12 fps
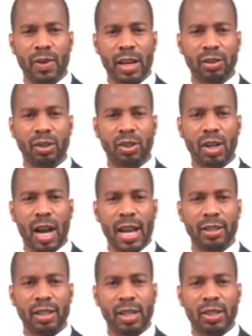
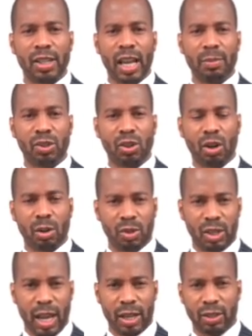exercised in the same
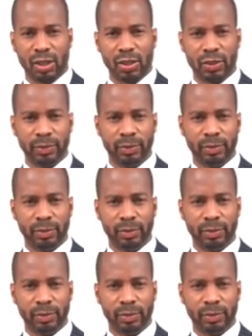circumstances.